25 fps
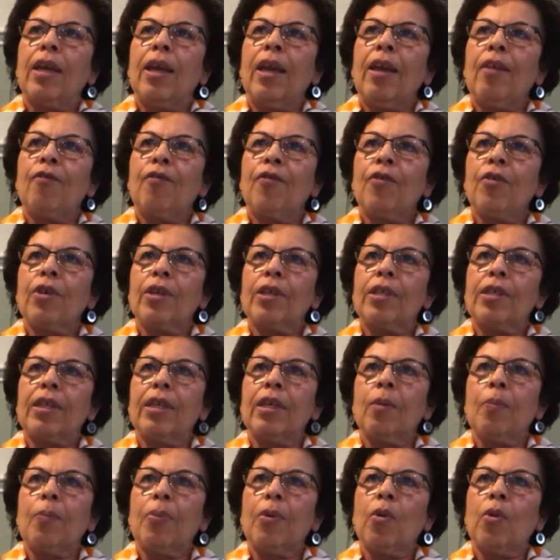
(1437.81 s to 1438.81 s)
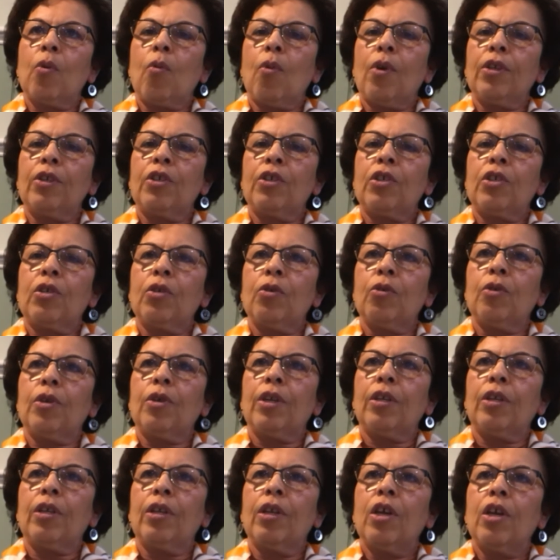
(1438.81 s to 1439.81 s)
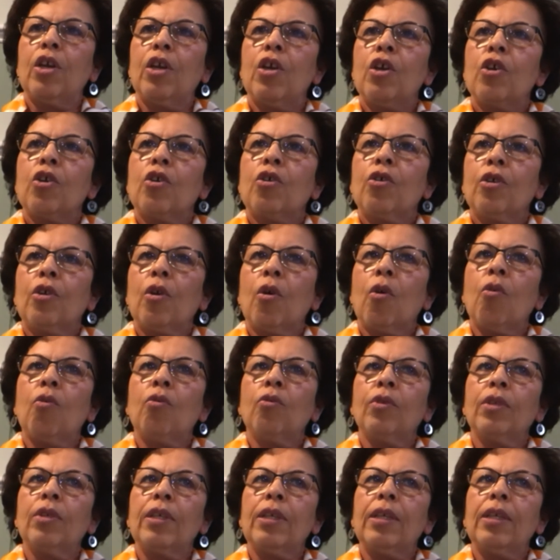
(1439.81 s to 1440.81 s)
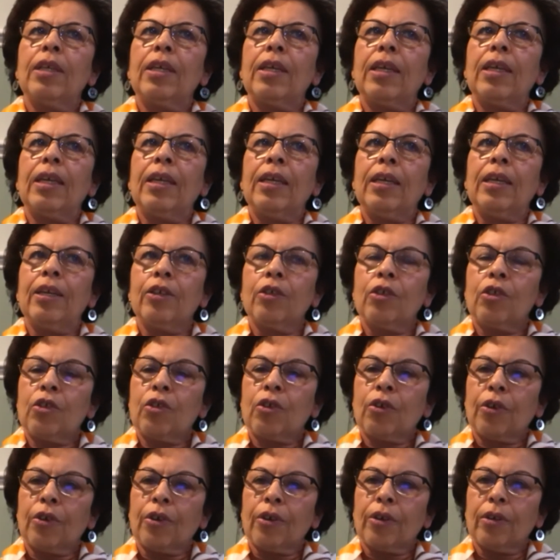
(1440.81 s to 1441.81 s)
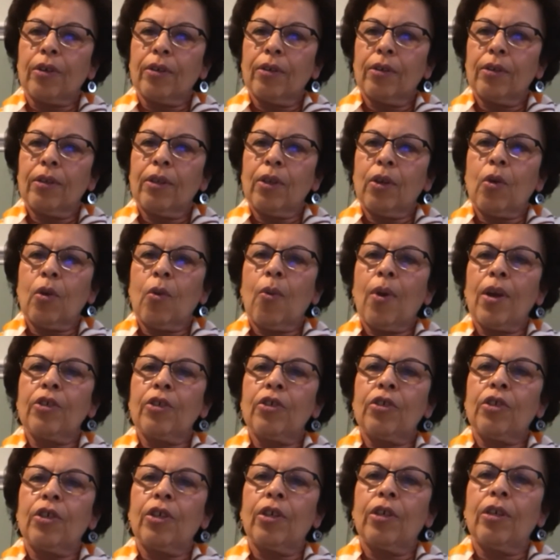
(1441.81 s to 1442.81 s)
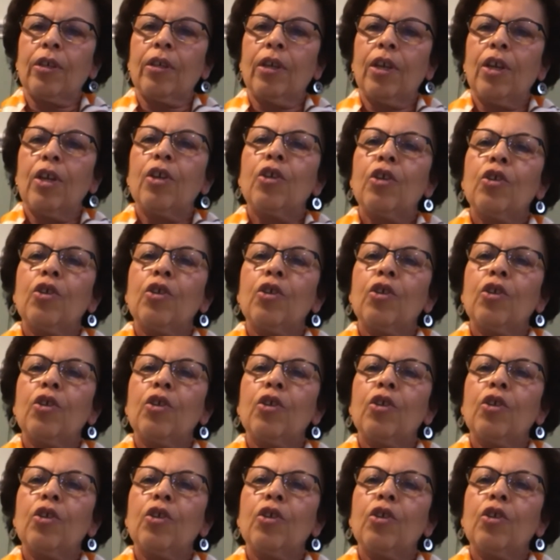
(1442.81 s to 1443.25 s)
and for example, one student could only answer the question